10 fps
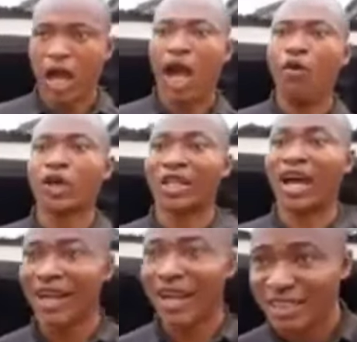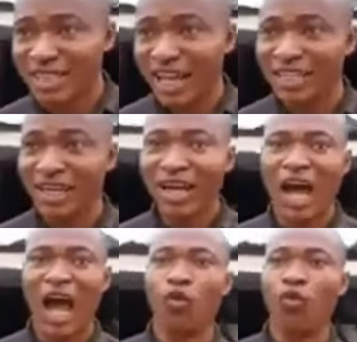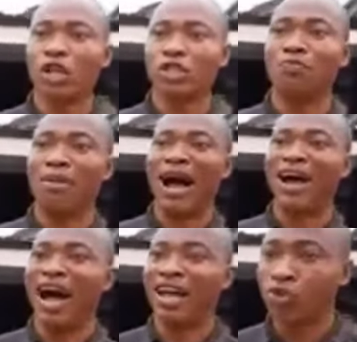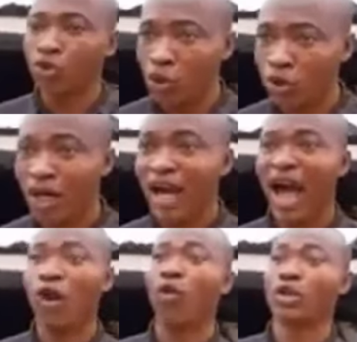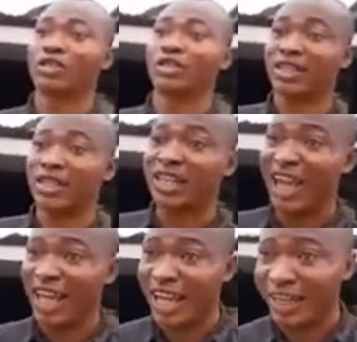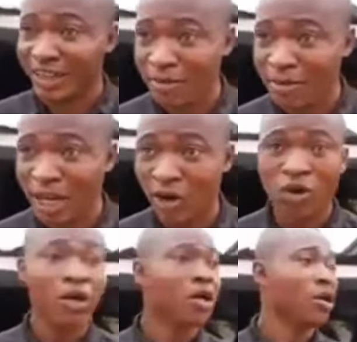I was arrested, I was manhandled, I was treated like a criminal.